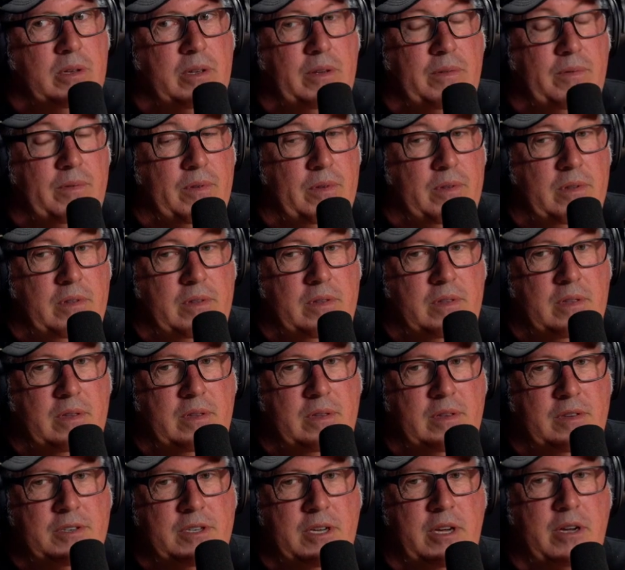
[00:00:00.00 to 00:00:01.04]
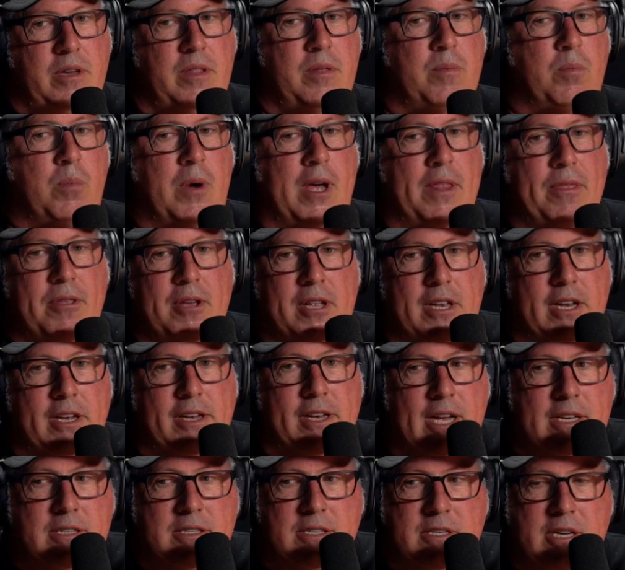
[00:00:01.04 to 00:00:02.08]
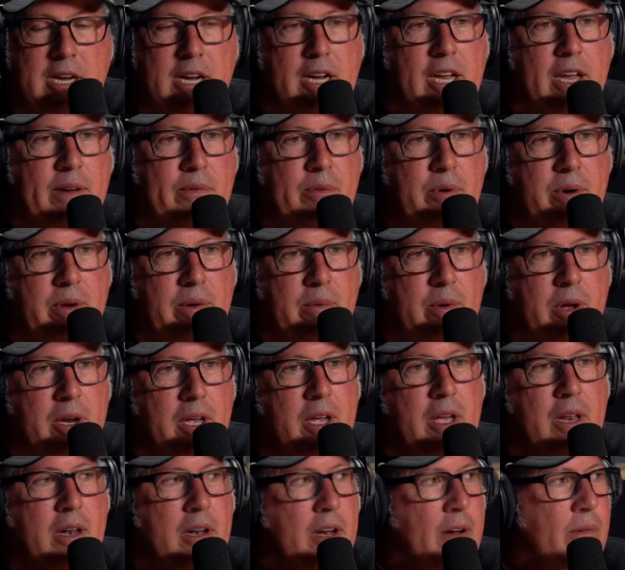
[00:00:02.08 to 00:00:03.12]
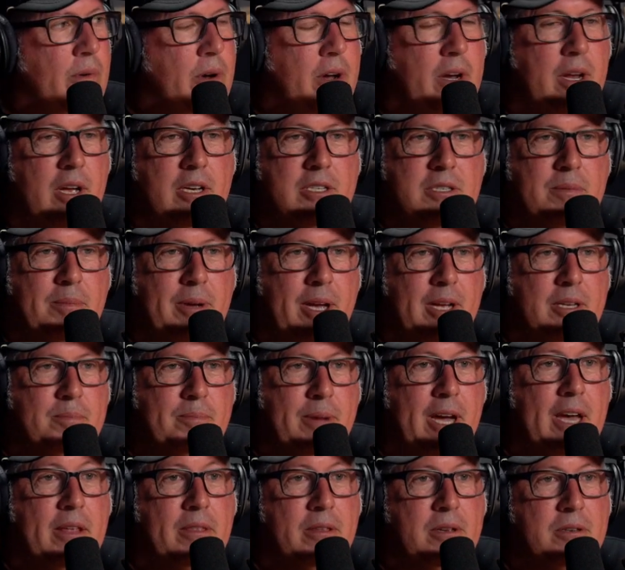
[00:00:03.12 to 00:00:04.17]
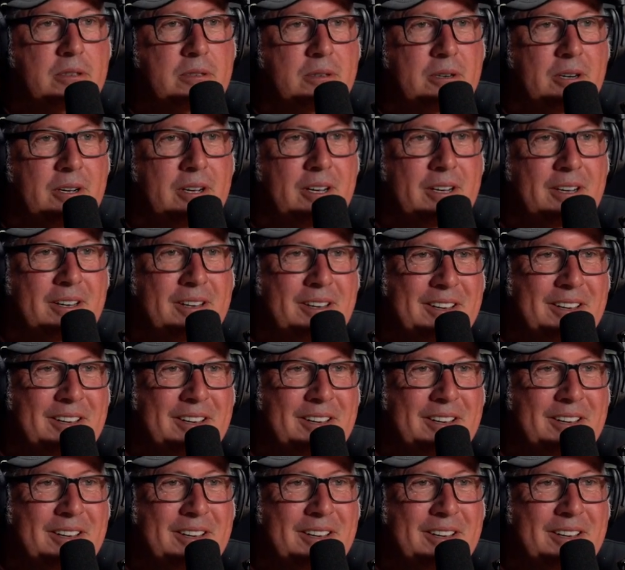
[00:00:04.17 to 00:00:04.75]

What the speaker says: if so, the one thing that does suck everyone in, and everyone knows about, is Bathurst, right?